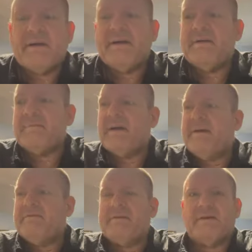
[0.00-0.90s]

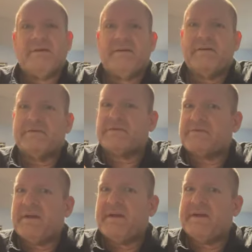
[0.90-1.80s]
I've done ear
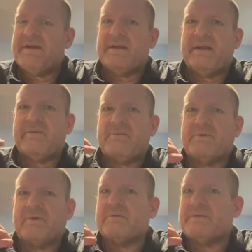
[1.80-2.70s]
training and
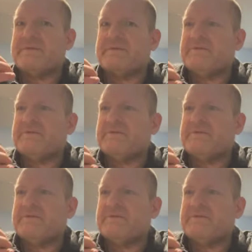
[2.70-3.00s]
work with